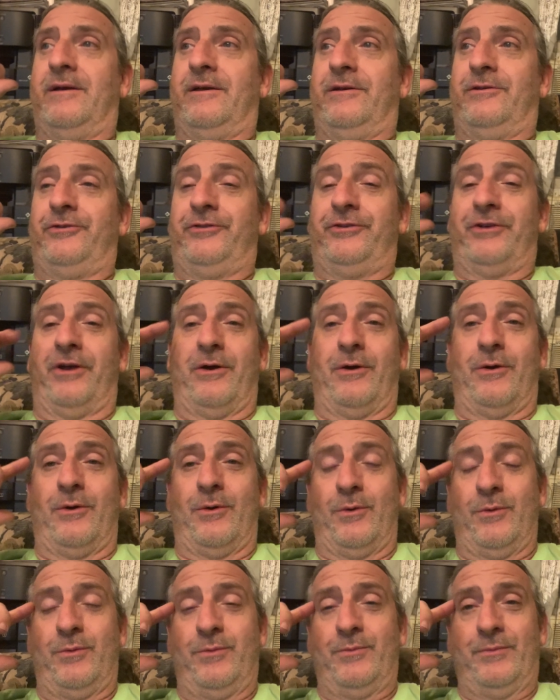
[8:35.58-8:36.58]

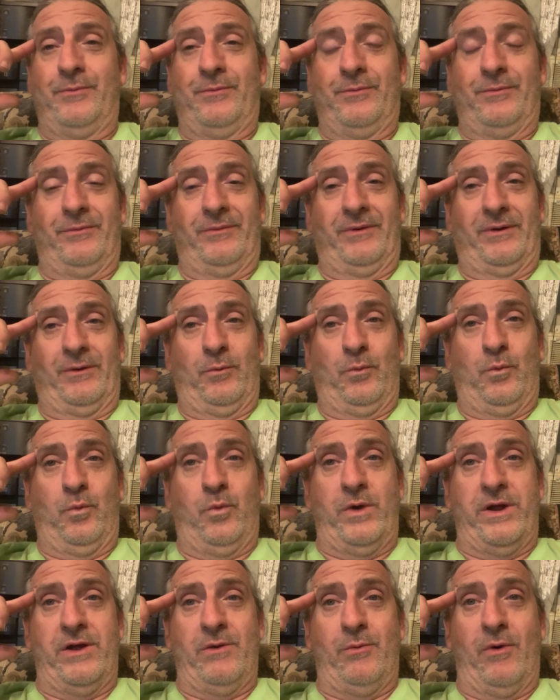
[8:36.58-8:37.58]
so
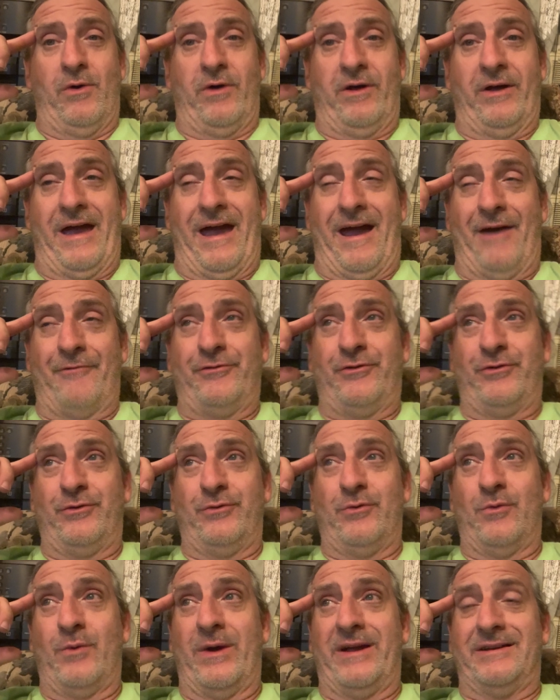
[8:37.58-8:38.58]
we will have
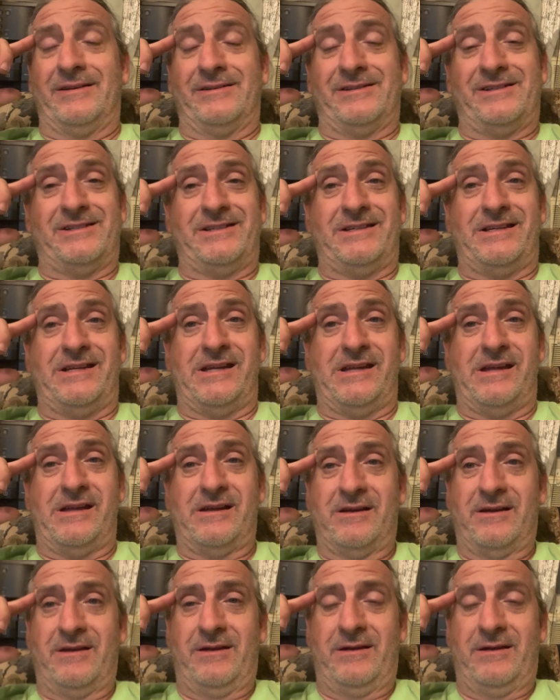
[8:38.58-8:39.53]
to wait and see